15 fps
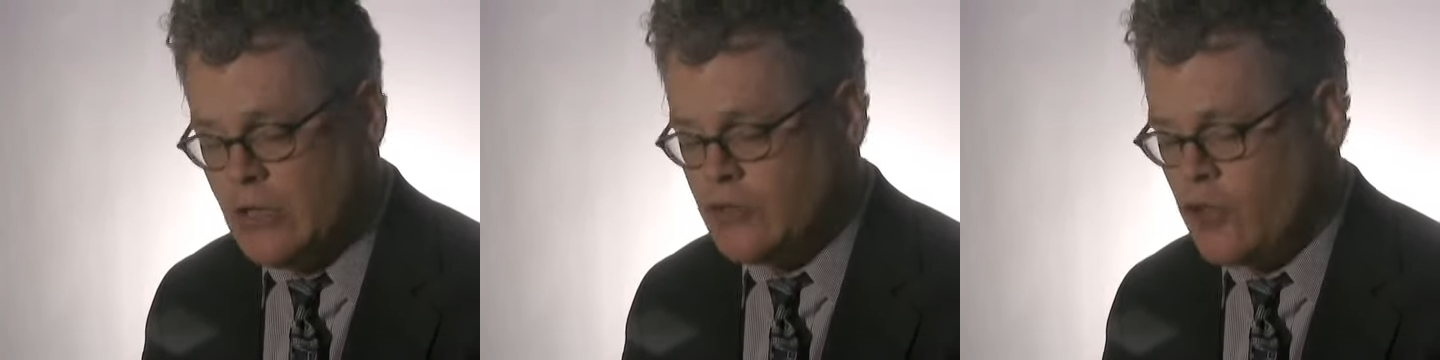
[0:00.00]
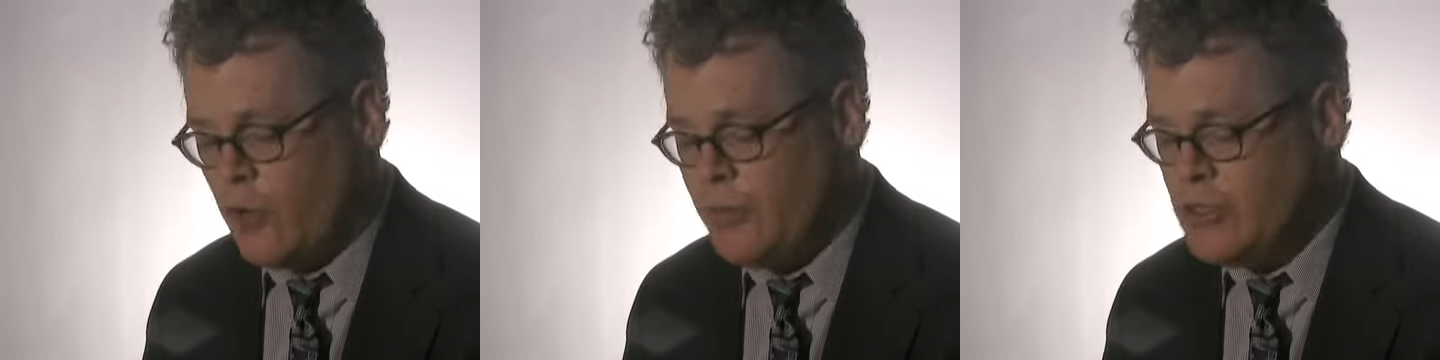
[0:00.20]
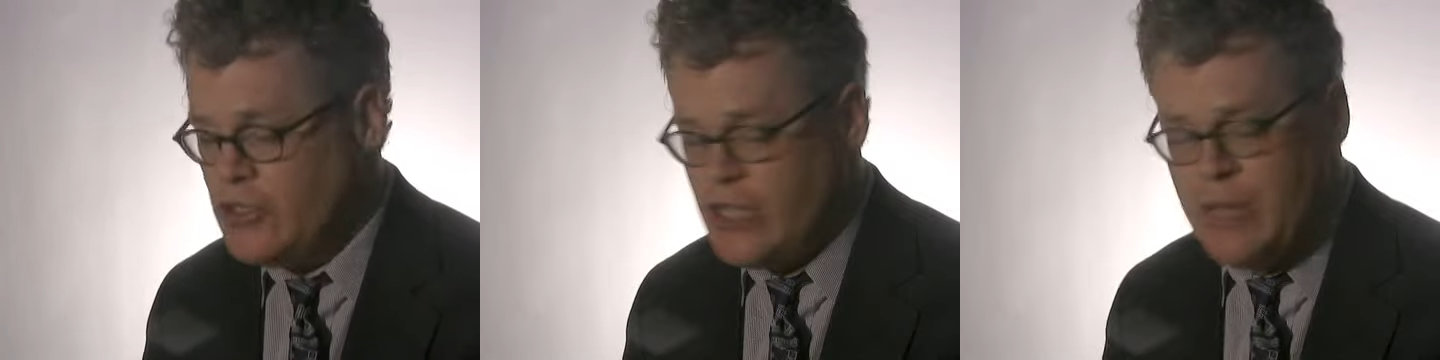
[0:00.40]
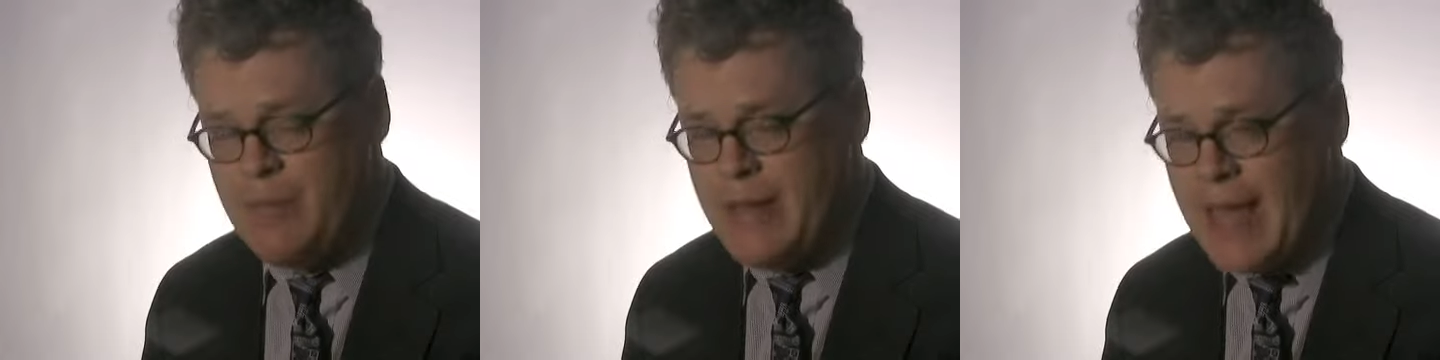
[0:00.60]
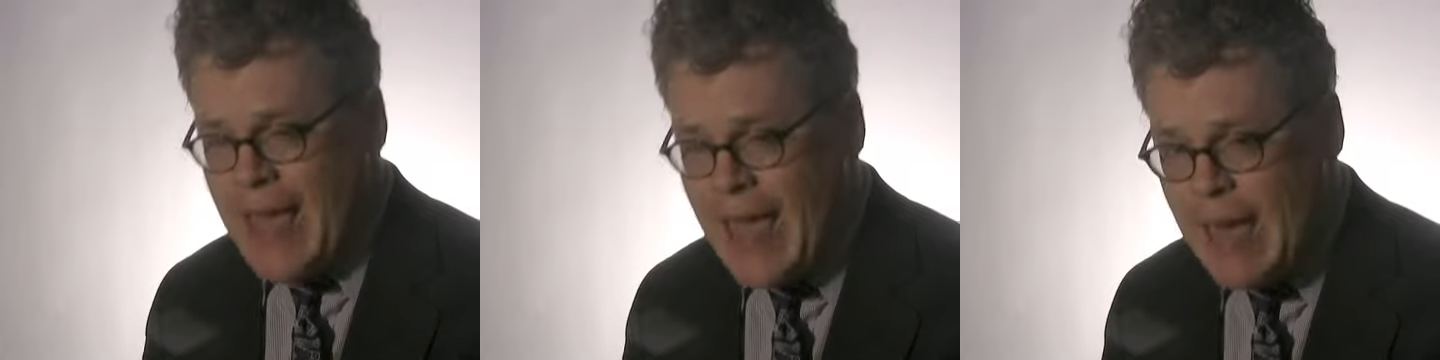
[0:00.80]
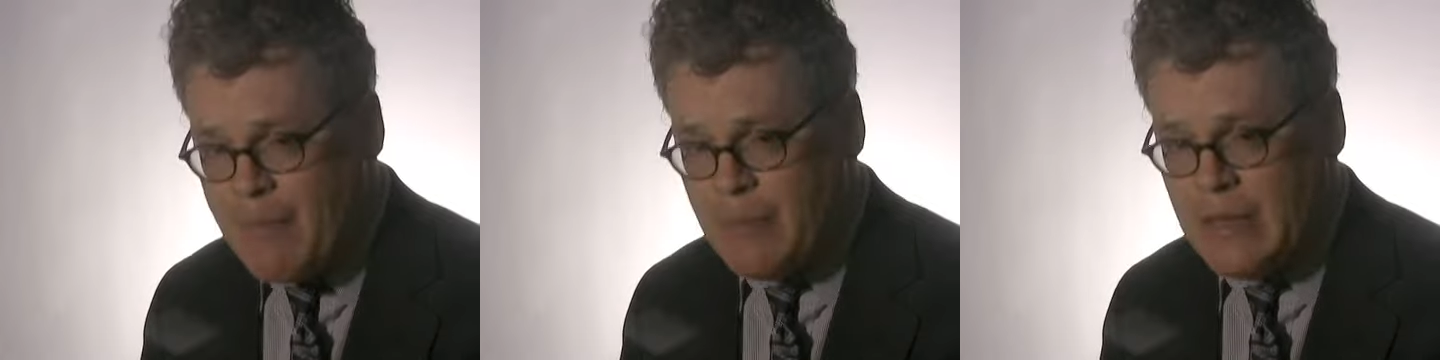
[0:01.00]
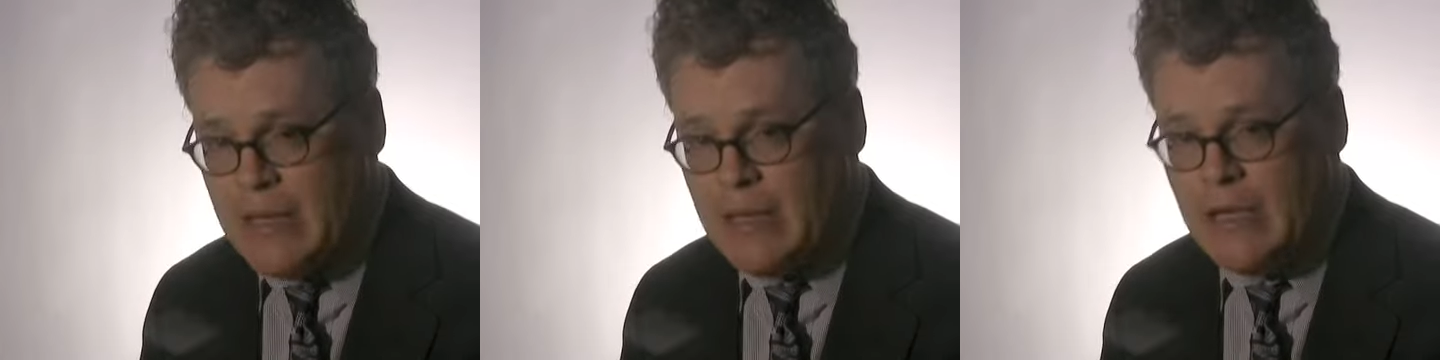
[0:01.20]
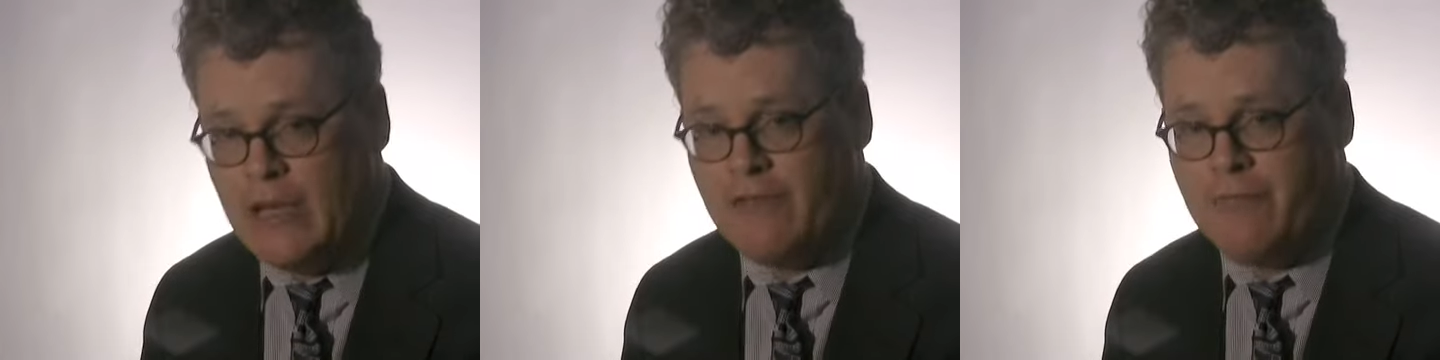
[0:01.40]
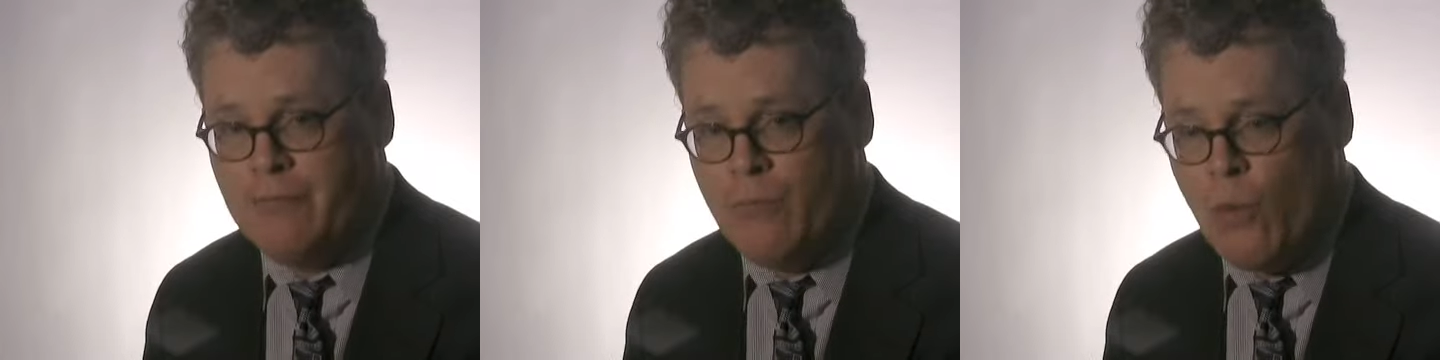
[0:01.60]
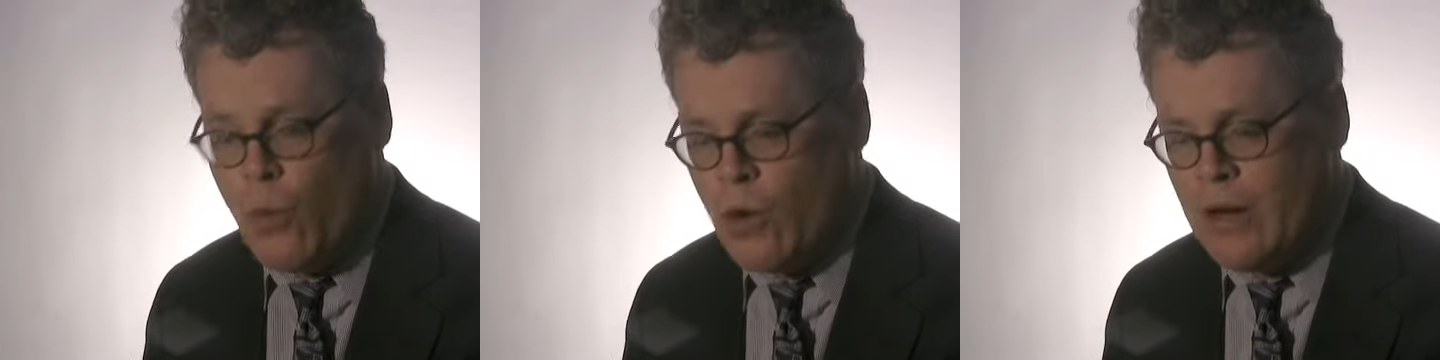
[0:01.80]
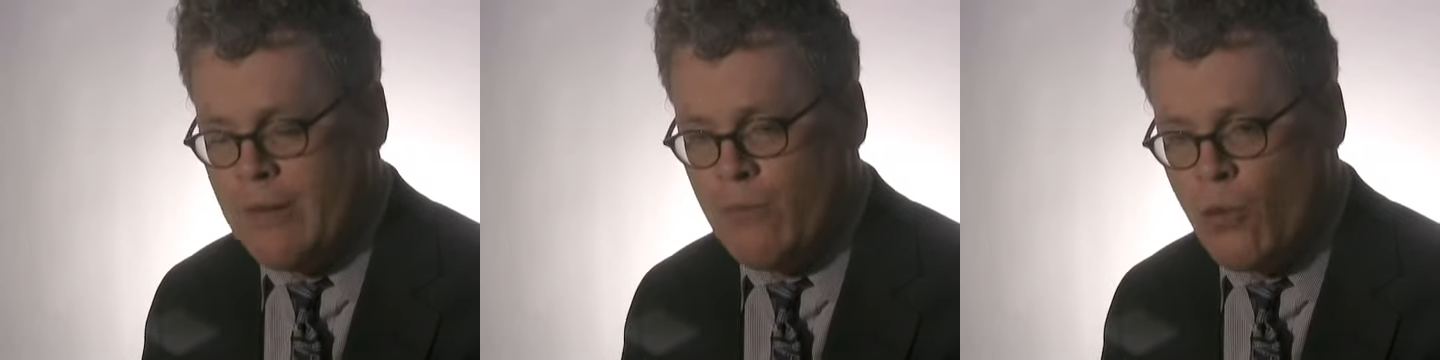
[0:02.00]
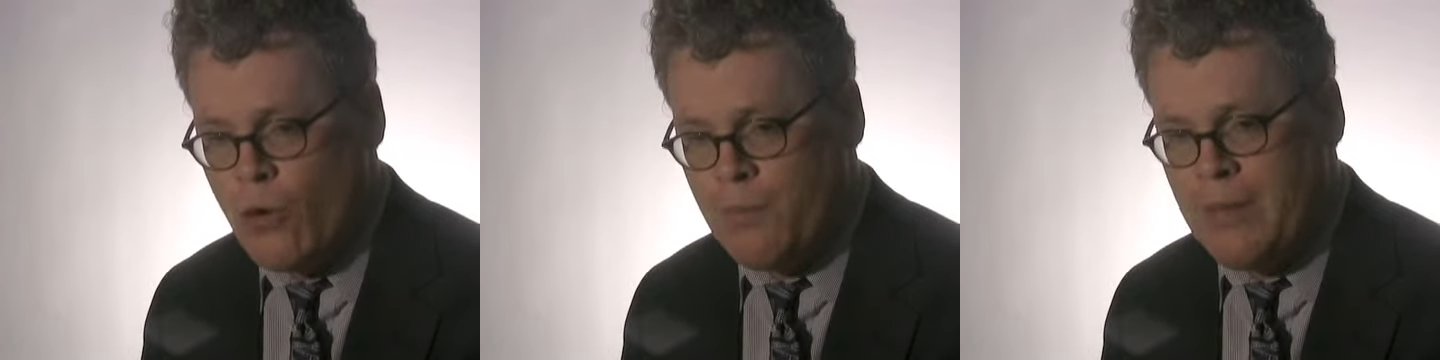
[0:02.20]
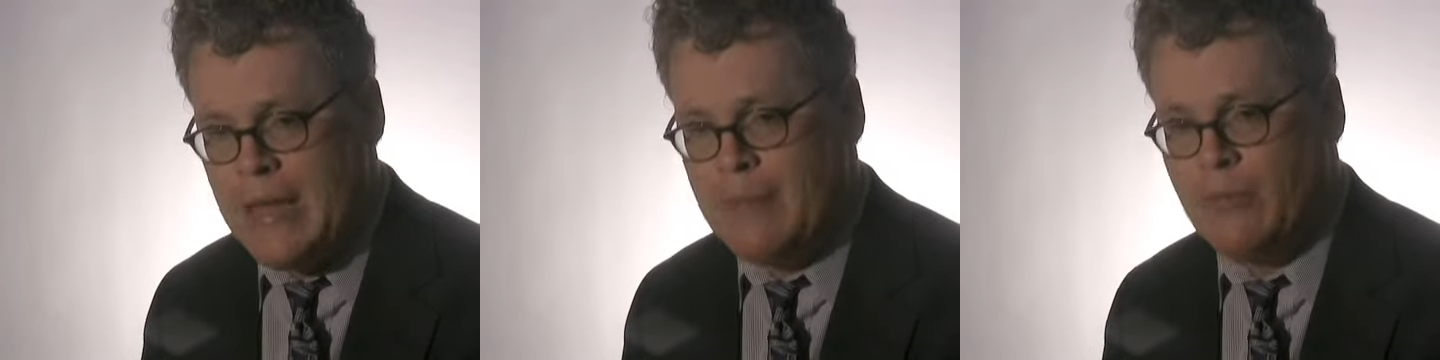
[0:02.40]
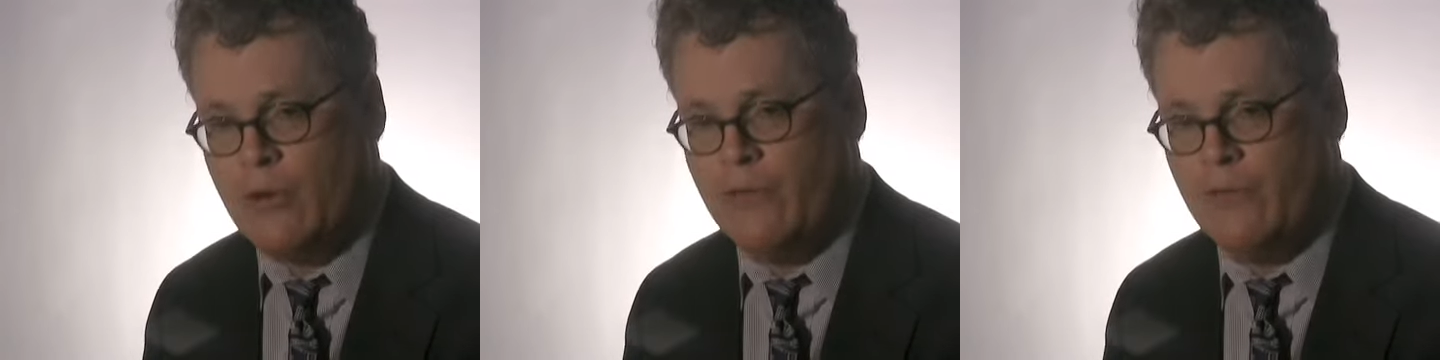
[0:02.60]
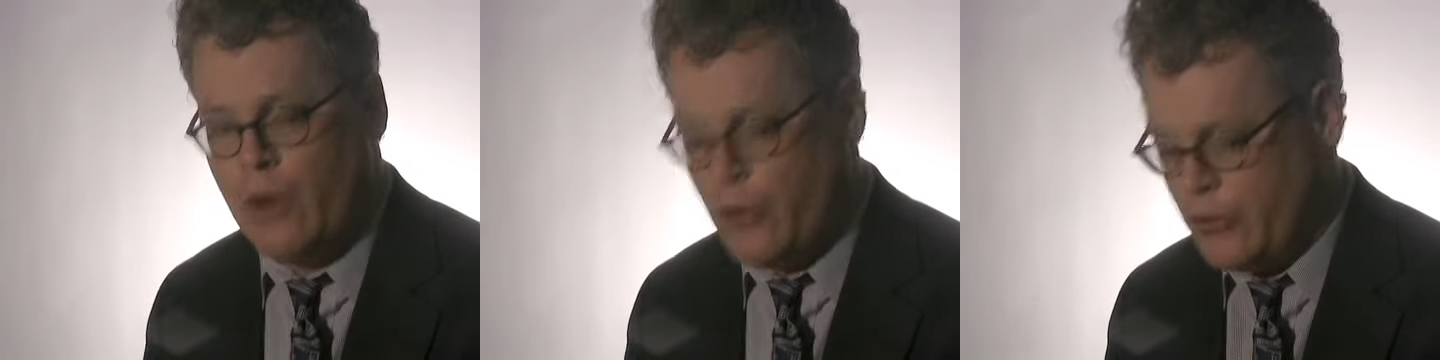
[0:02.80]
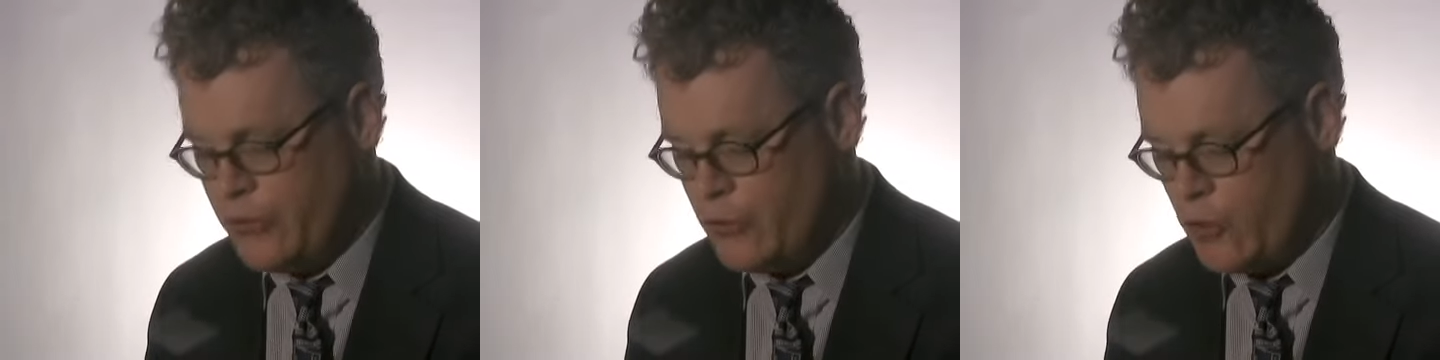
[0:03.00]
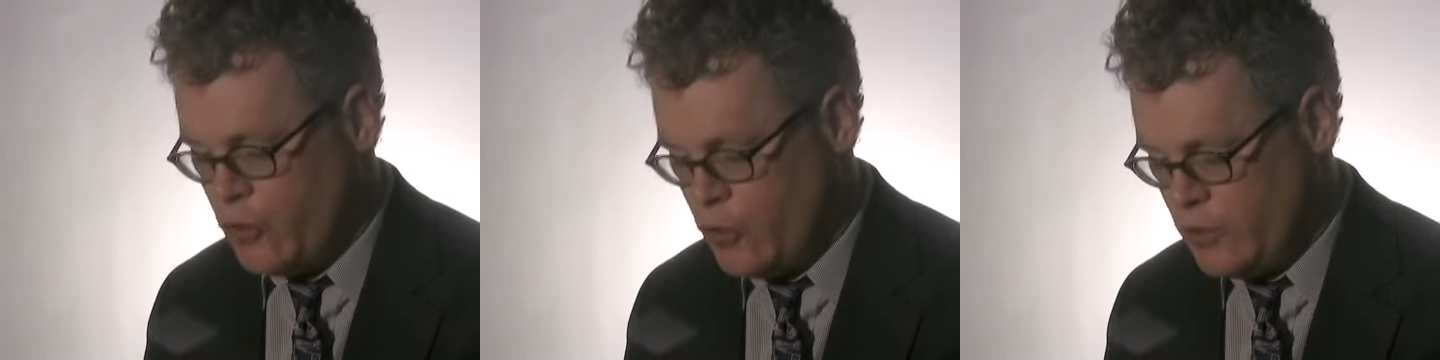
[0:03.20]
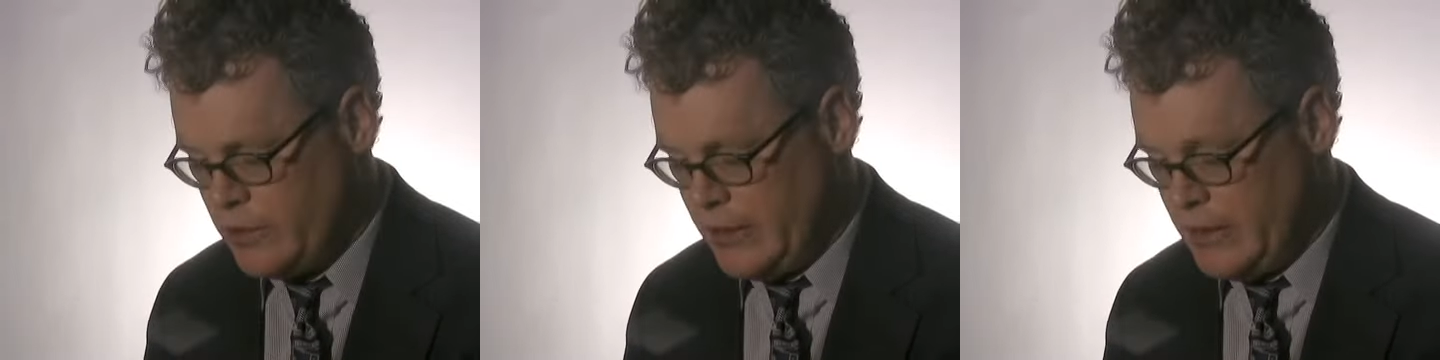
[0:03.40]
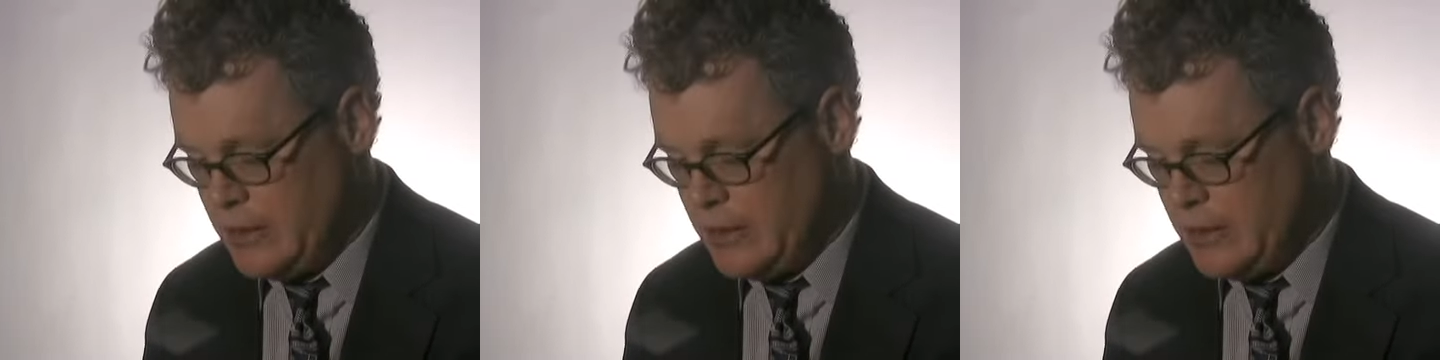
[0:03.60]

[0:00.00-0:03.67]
told me she'd be happy if more and more people voted early